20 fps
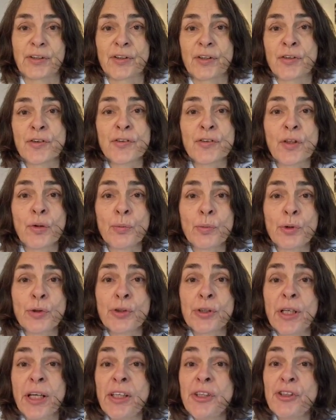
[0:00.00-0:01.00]
So
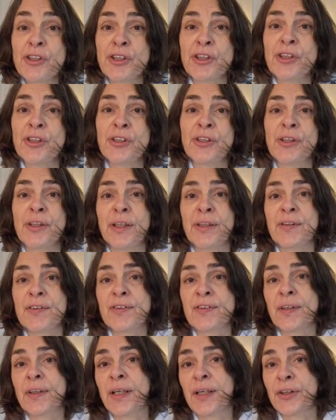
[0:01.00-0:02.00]
mutation and
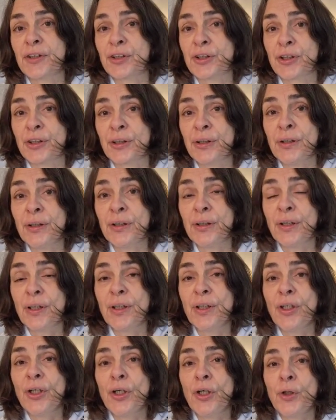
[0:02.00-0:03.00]
selection
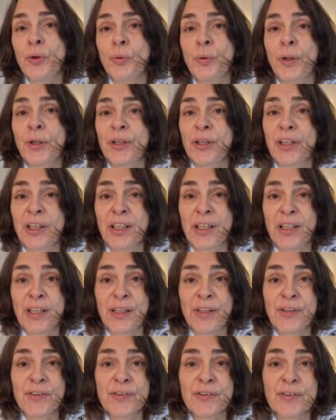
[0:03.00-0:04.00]
were the
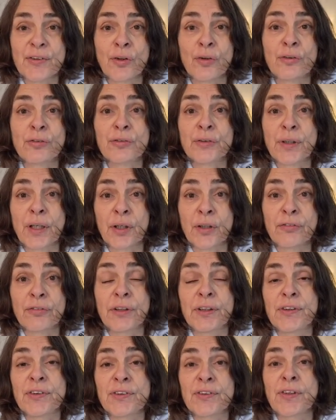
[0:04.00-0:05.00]
keys of
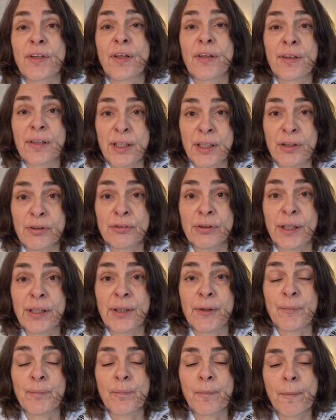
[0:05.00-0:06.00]
Darwin's
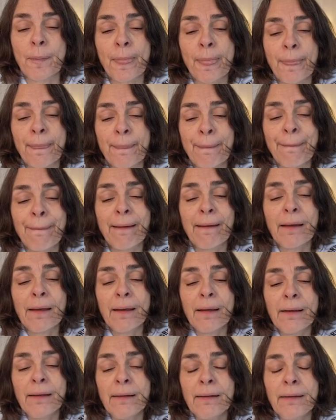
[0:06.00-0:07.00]
theory.
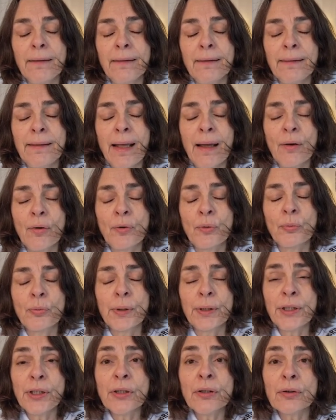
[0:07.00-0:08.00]
Now,
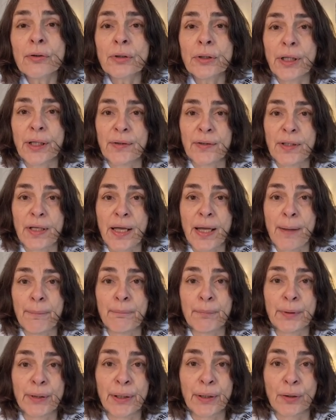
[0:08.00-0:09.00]
when you look at the
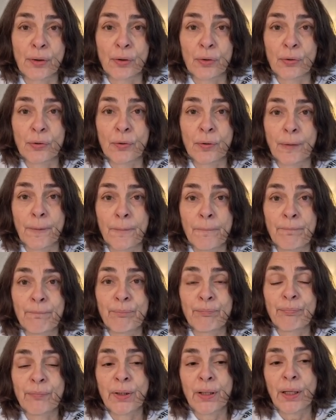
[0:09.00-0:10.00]
embryo,
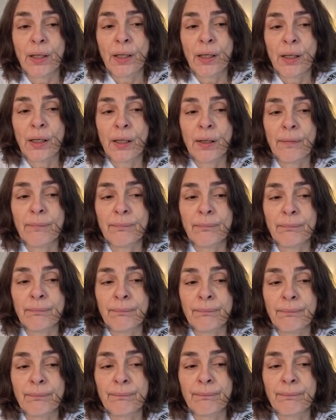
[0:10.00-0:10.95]
and